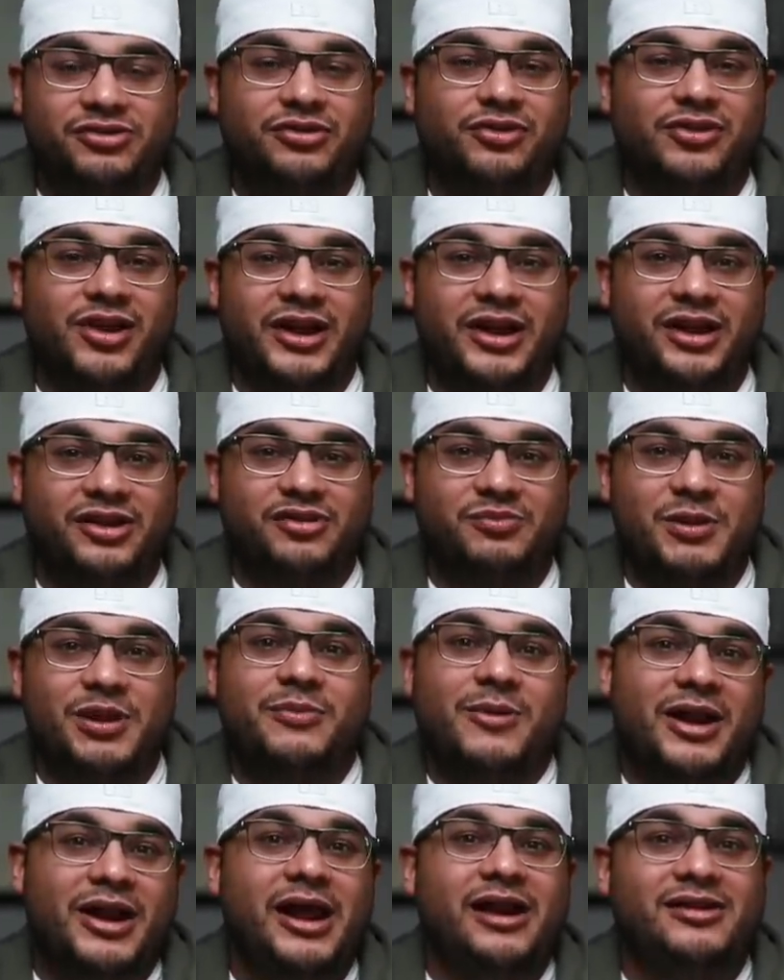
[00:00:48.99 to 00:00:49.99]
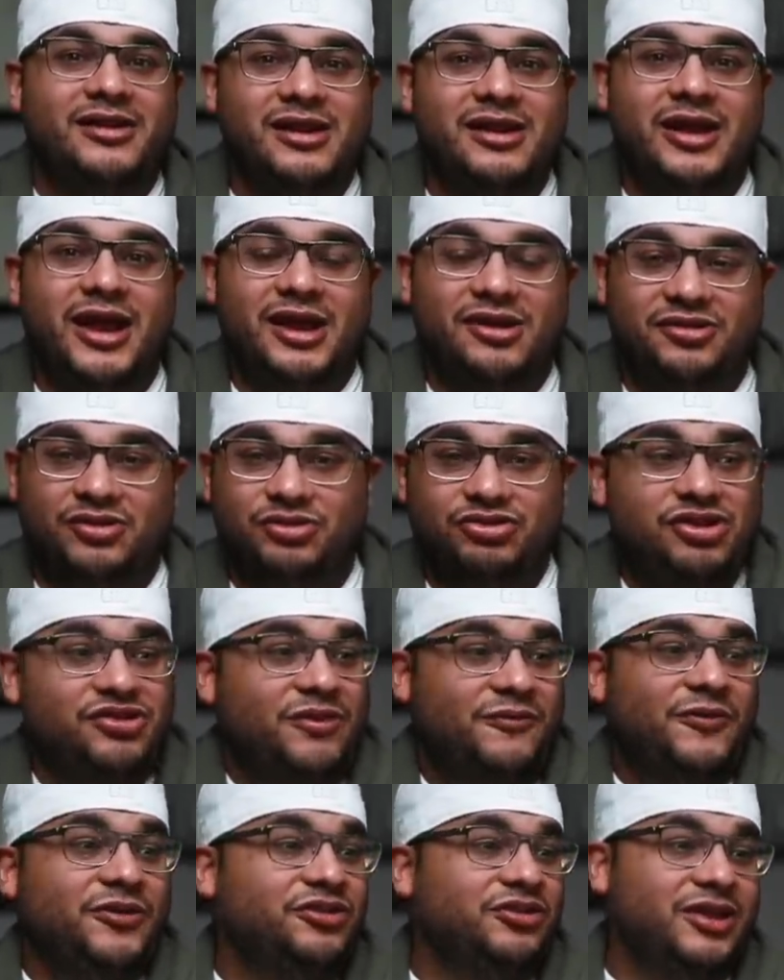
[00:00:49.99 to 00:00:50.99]
So like it's been about 18 days, so
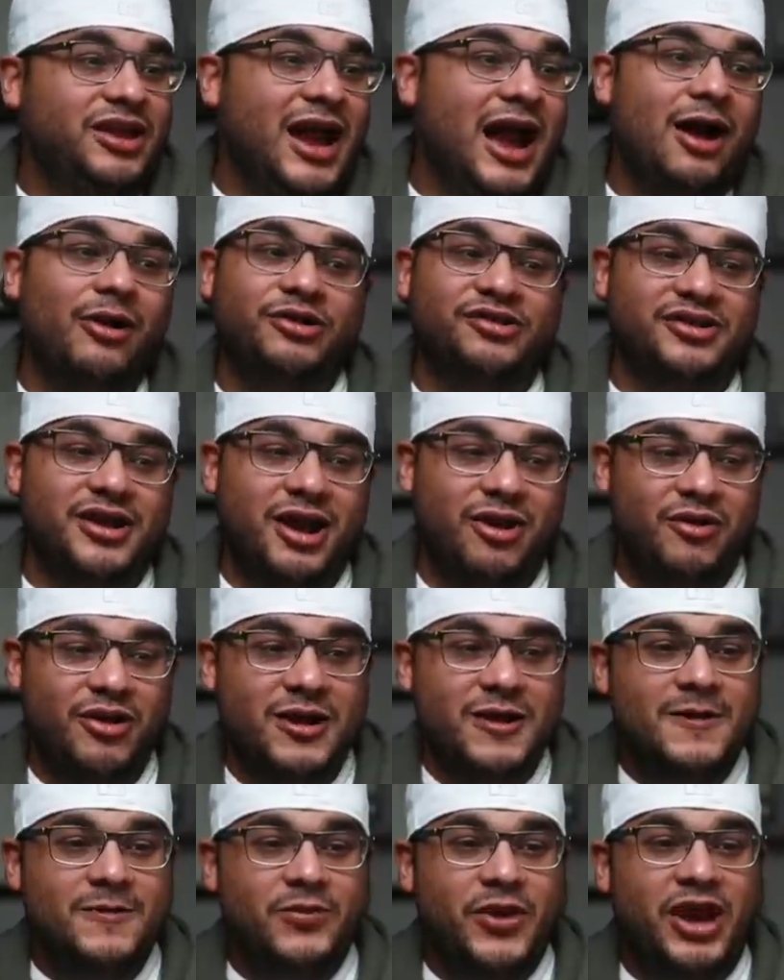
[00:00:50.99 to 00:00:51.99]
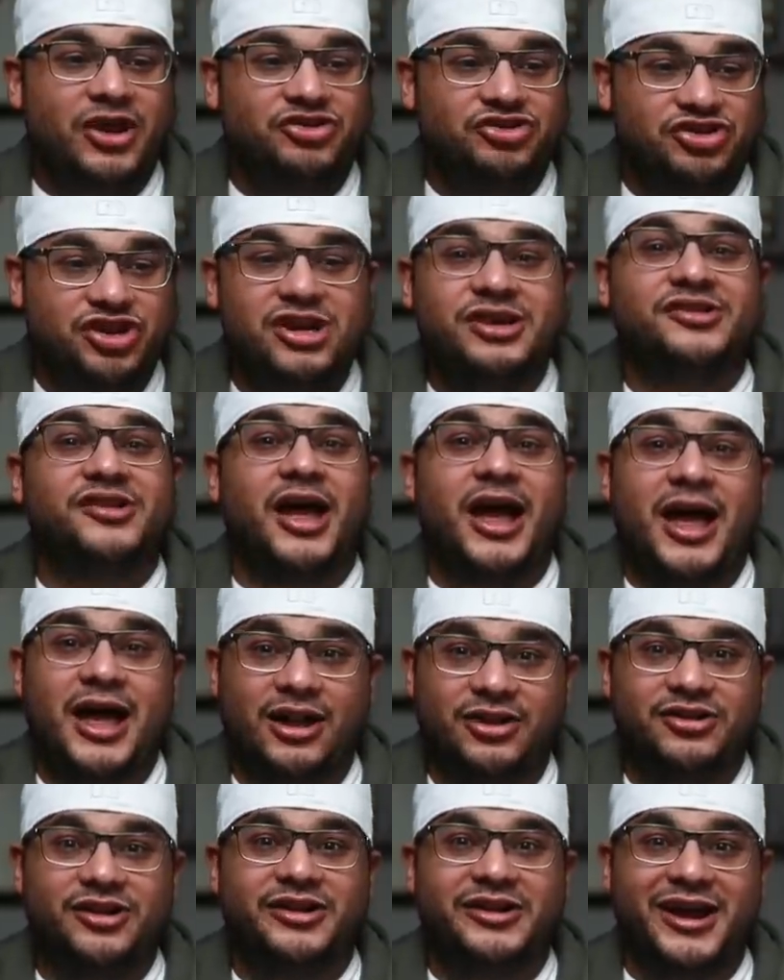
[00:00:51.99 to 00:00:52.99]
she's officially ours now, and she is a
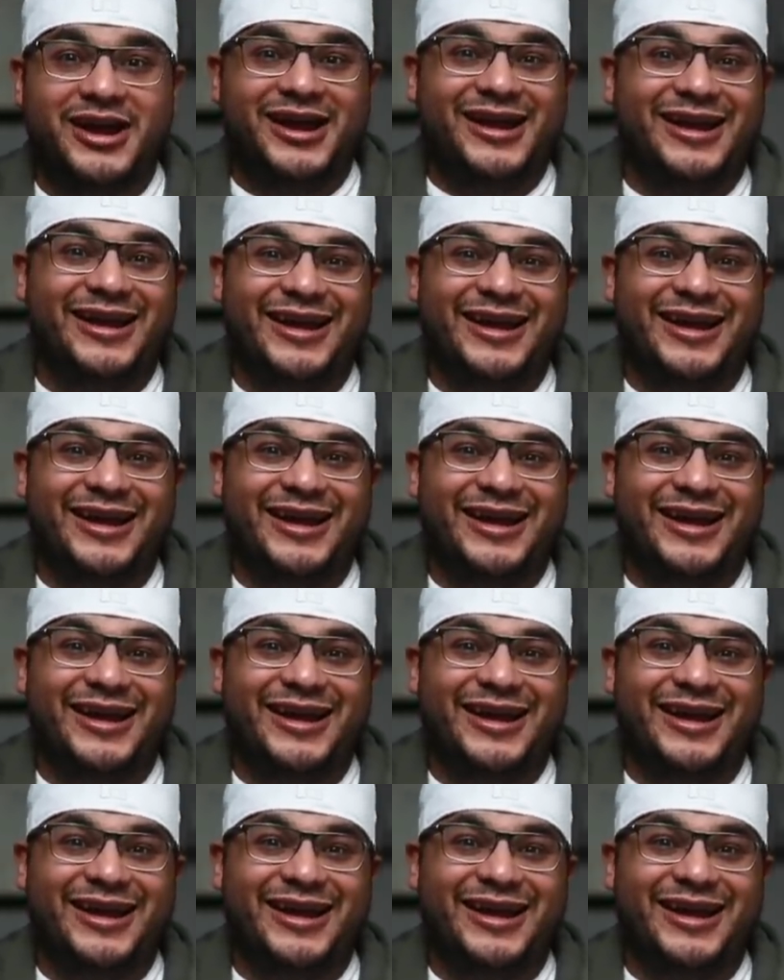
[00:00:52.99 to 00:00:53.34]
hellion.